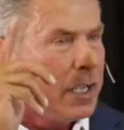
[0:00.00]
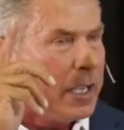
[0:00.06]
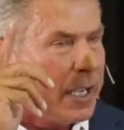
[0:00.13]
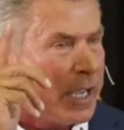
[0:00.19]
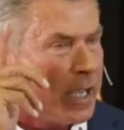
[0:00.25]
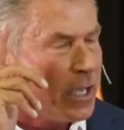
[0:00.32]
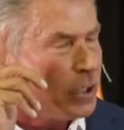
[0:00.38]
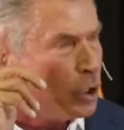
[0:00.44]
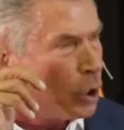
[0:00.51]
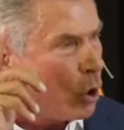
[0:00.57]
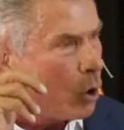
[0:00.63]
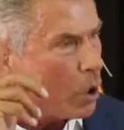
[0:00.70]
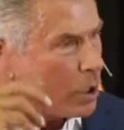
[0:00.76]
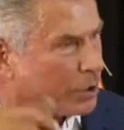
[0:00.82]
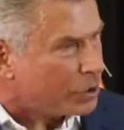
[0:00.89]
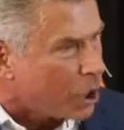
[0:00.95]
in
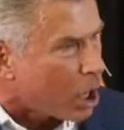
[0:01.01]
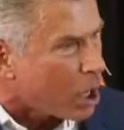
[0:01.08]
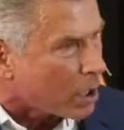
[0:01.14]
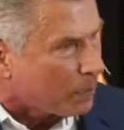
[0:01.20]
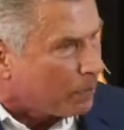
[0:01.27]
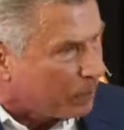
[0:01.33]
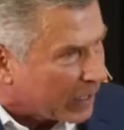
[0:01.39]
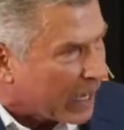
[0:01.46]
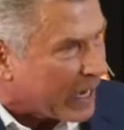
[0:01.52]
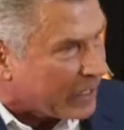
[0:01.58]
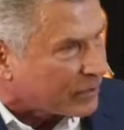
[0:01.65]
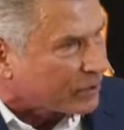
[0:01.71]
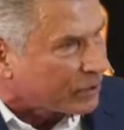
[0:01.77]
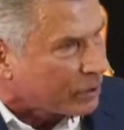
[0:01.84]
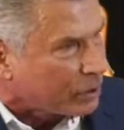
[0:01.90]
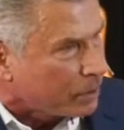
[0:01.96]
your dark
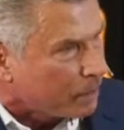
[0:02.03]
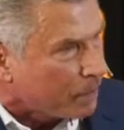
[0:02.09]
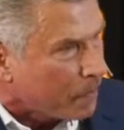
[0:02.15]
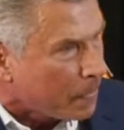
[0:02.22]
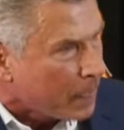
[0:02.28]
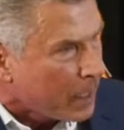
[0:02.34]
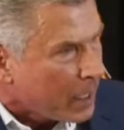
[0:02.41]
place. Amen.